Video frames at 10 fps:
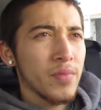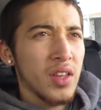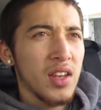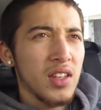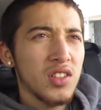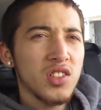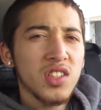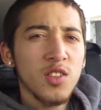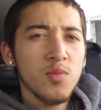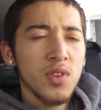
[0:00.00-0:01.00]
And it just
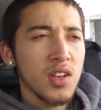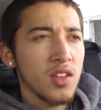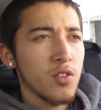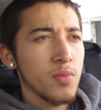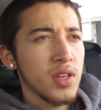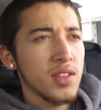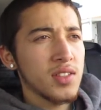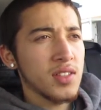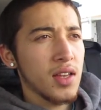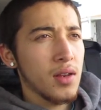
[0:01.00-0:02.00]
gives me an inner
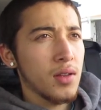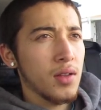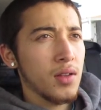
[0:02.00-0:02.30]
peace and